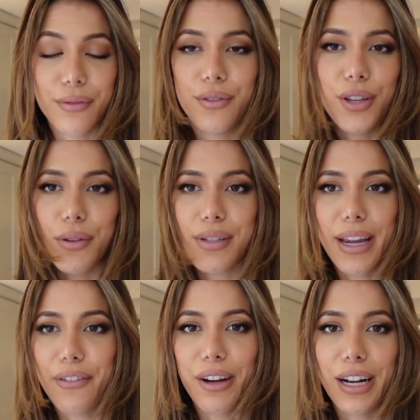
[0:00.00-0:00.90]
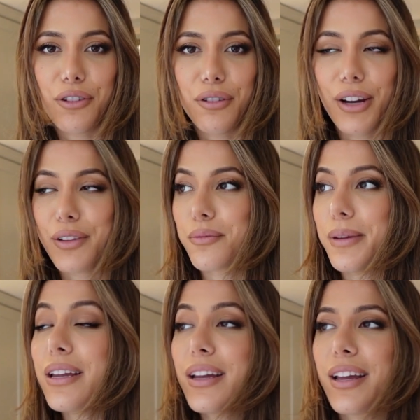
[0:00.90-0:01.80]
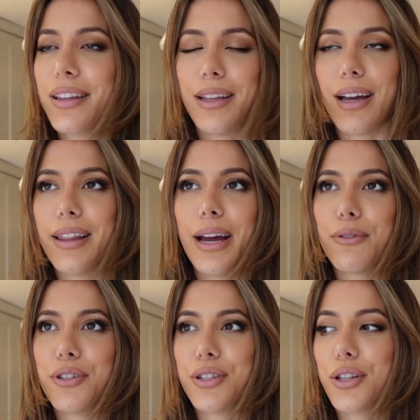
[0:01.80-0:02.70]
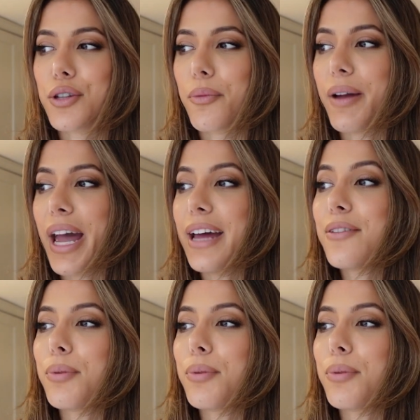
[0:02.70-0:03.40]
Don't take financial advice from me. That was just at the top of my head.